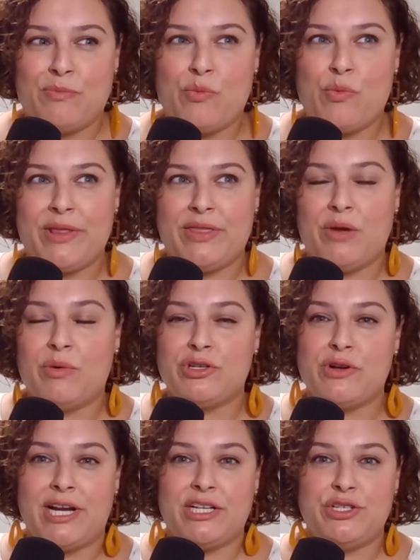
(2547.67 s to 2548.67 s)
when they were
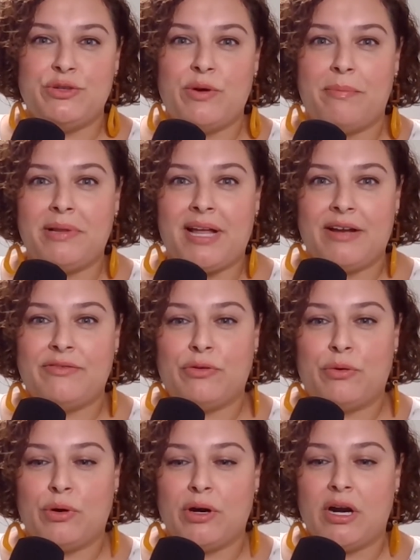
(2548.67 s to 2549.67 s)
trying to apply
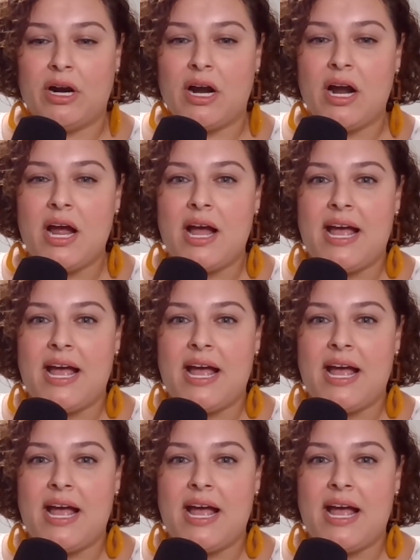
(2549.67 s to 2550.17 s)
for